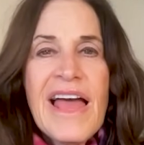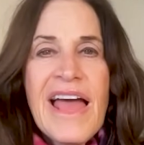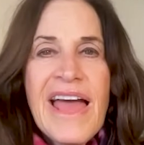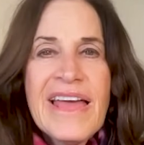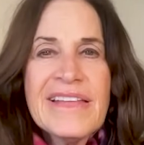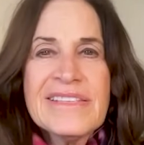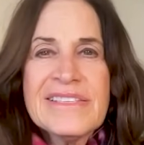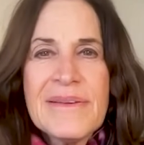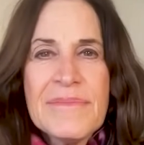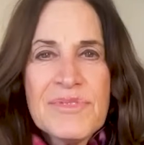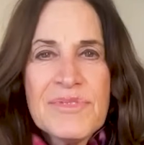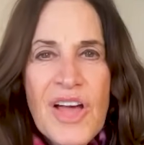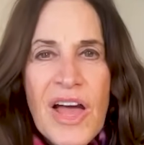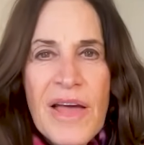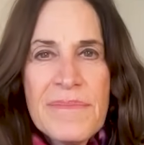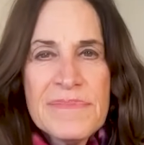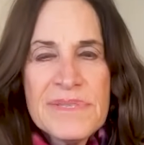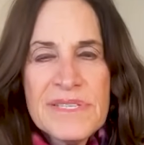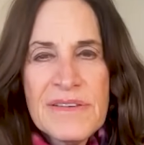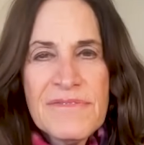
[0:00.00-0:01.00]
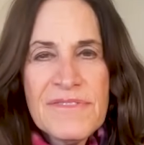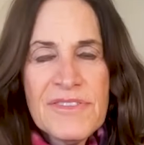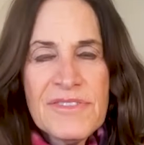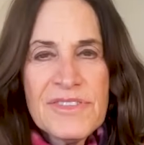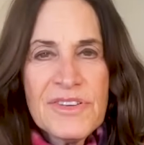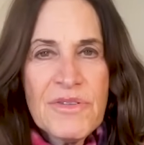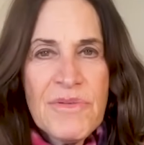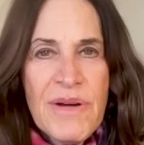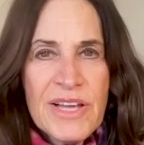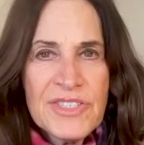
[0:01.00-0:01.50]
And sometimes if
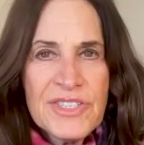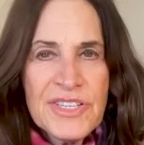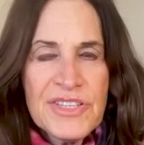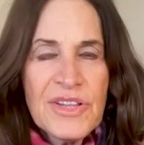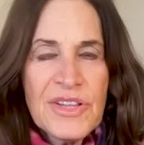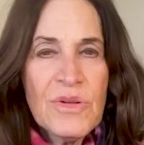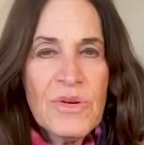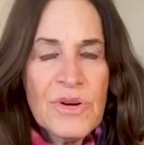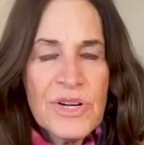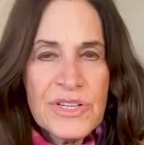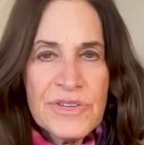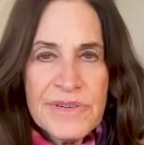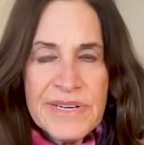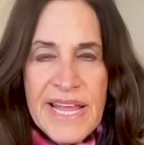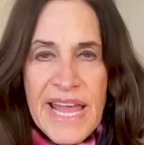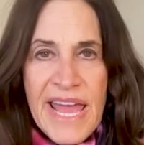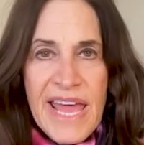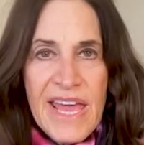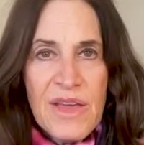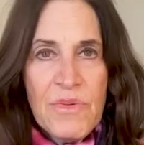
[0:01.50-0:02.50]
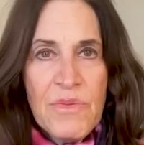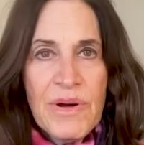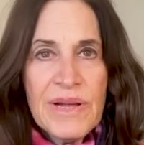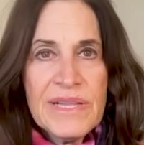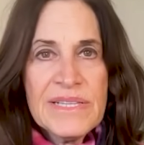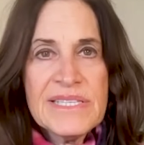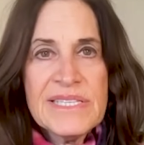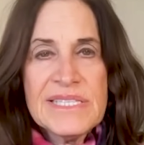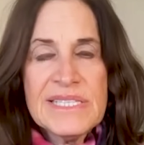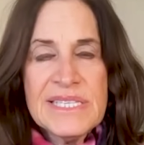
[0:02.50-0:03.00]
there's a question, they'll order an
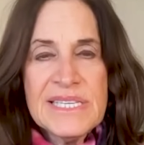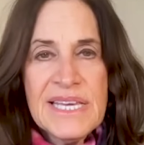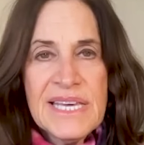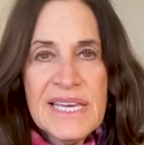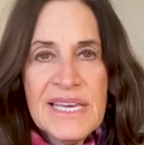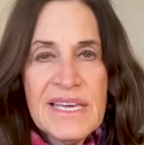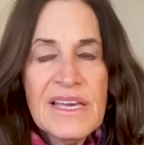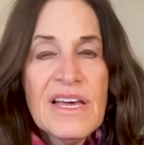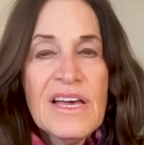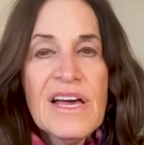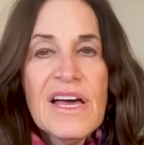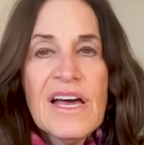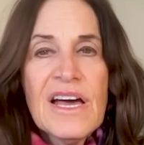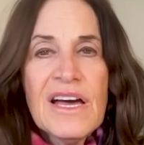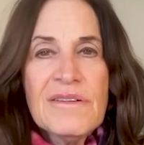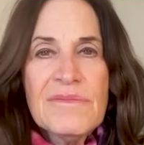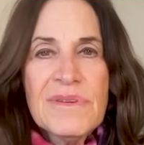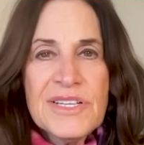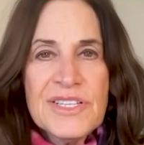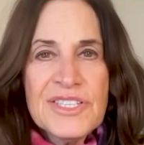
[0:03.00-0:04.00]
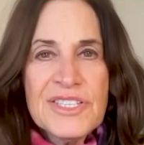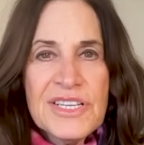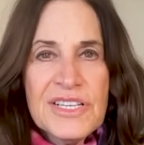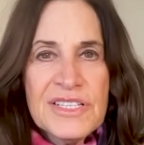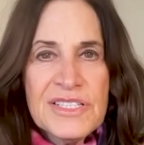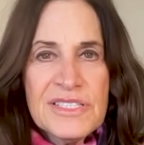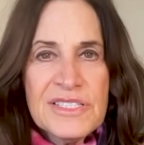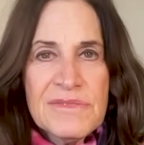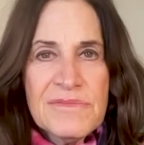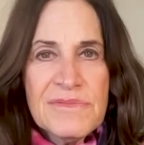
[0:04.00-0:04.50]
A1C, which
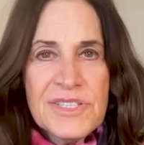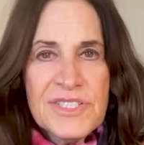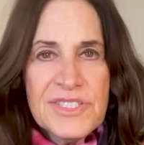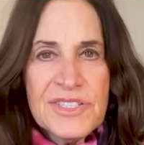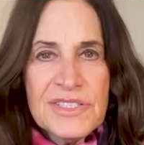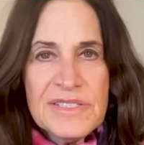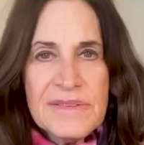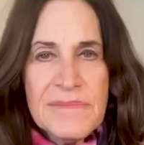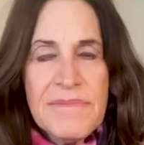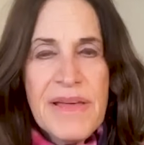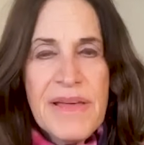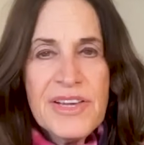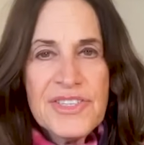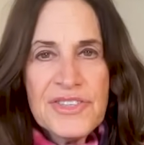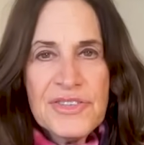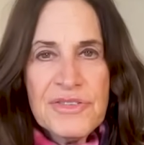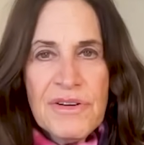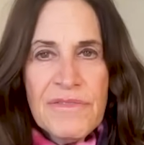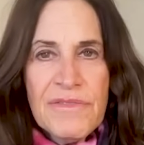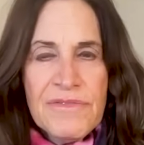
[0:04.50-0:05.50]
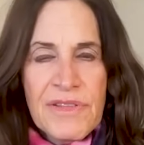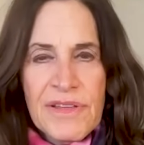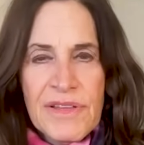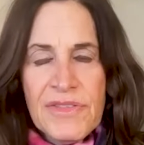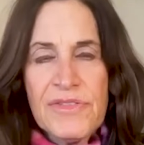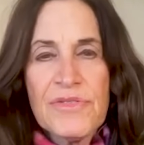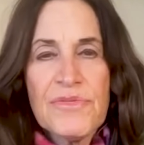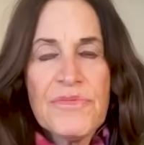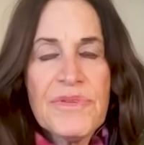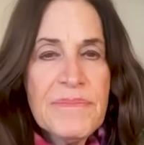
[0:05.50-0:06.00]
is which is a measure of like
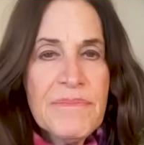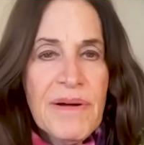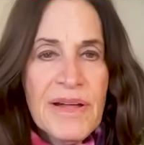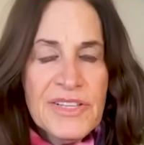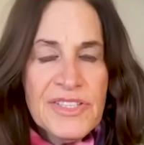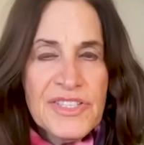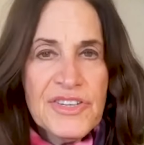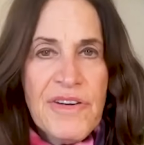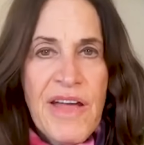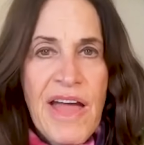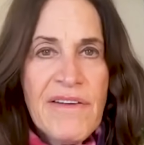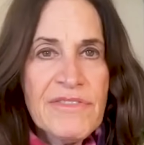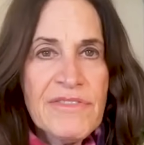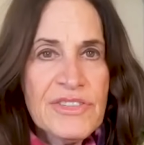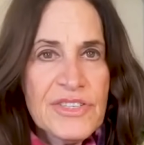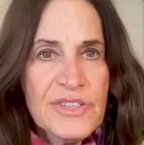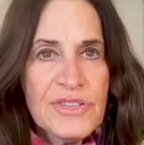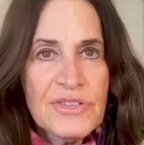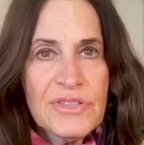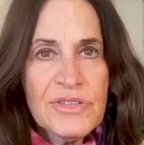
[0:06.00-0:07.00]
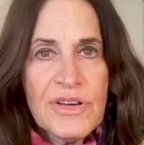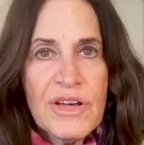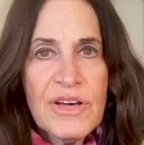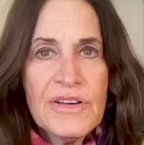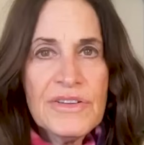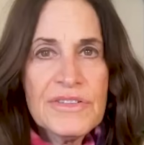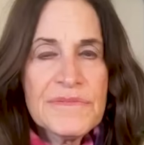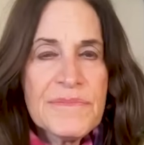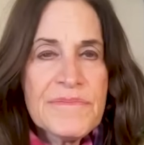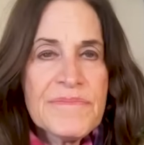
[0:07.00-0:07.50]
three months your average
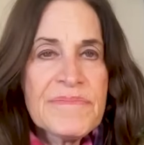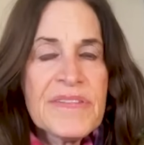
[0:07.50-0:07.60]
glucose.